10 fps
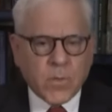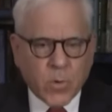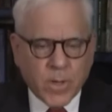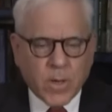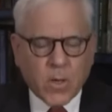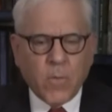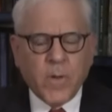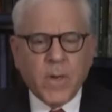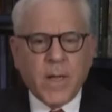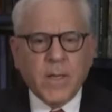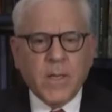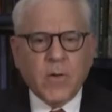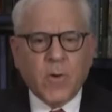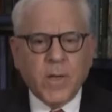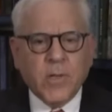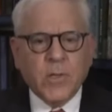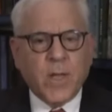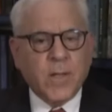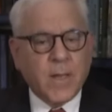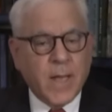during the COVID-19 crisis.
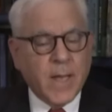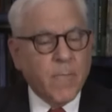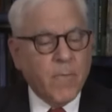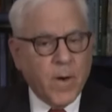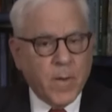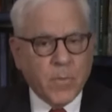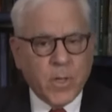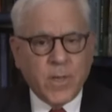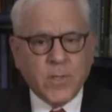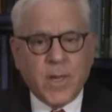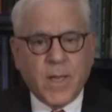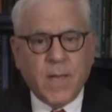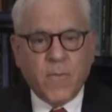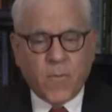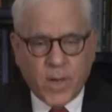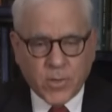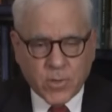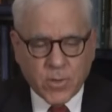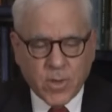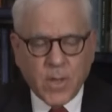And today I'm very pleased that Ken
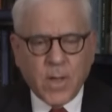Frazier,